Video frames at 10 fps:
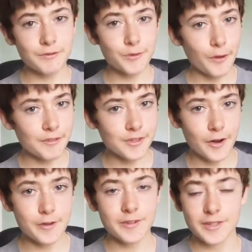of a rough
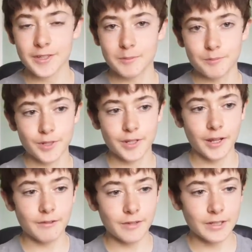start, but
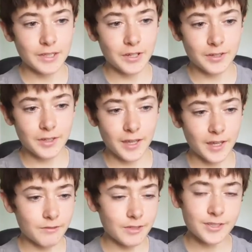I finally got the
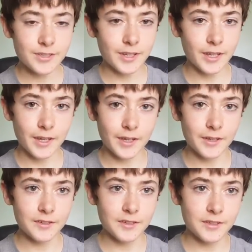hang of it,
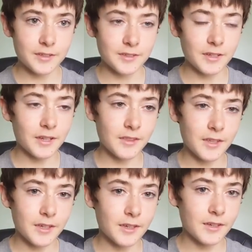and I
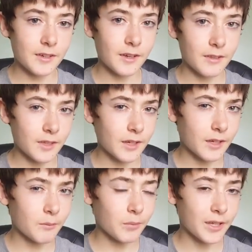think I
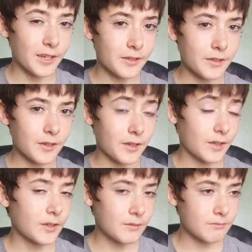can play it
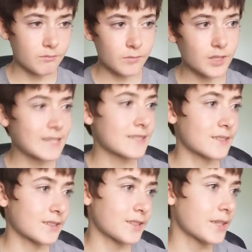
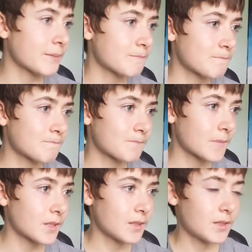decently,
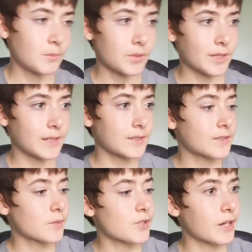but that's
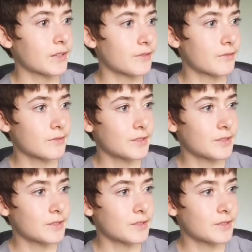subjective.